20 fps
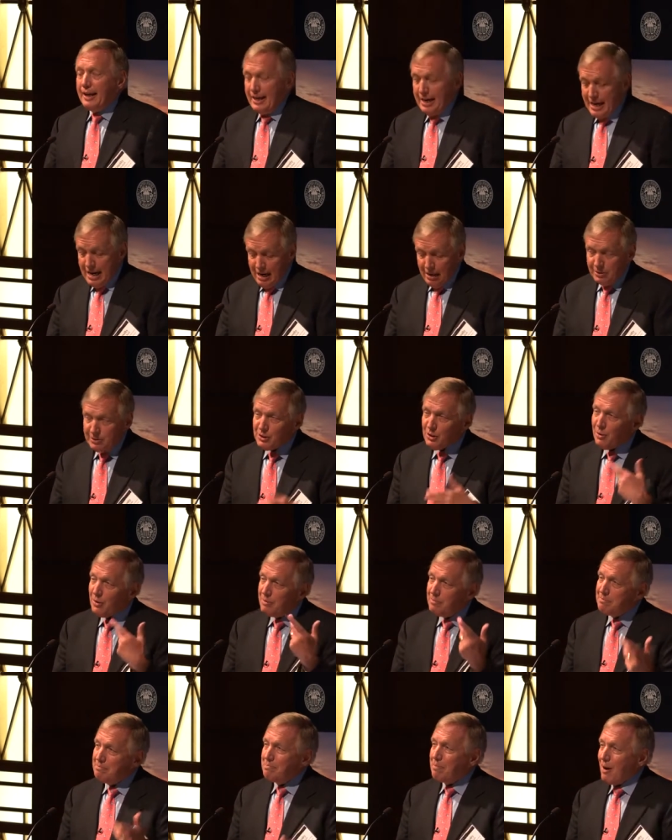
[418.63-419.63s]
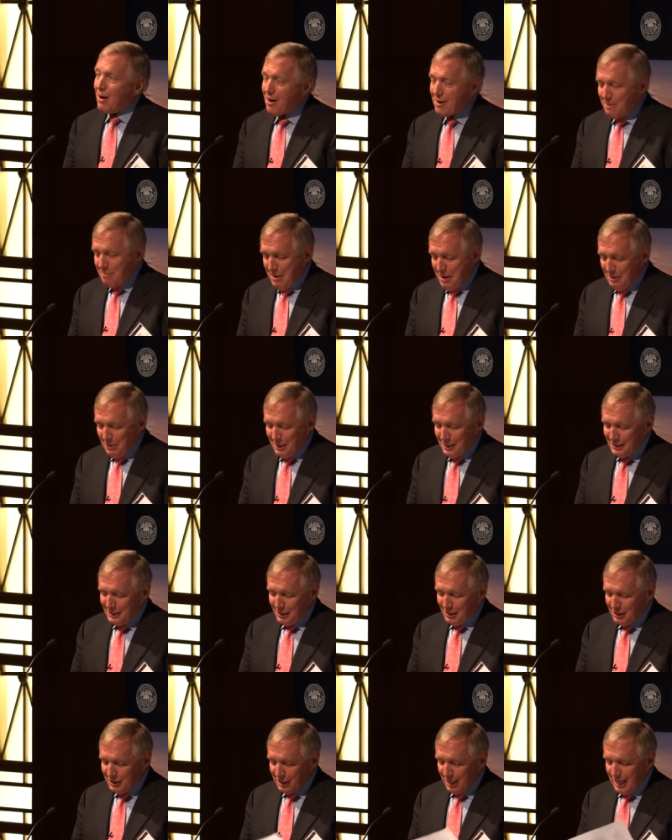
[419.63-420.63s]
Now, so in part of my
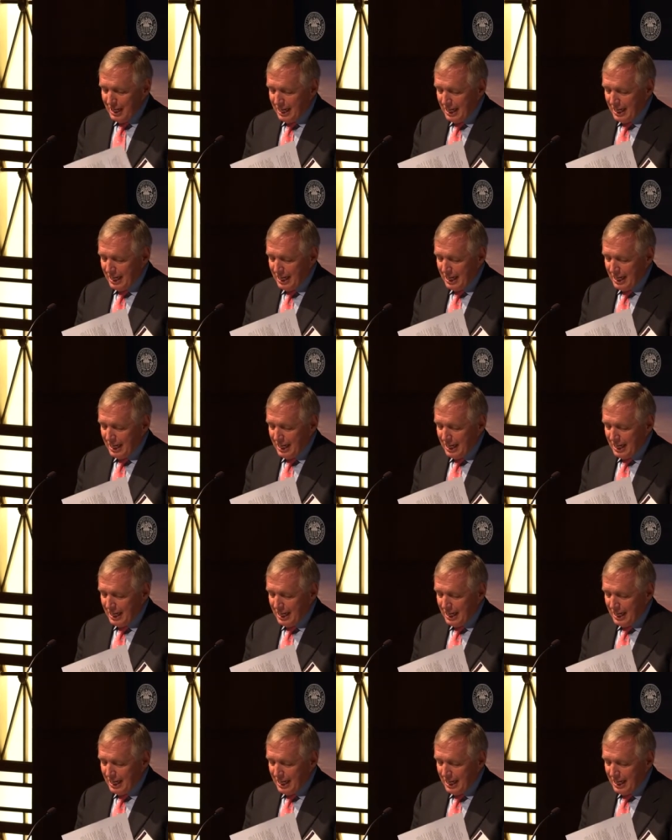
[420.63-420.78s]
research, I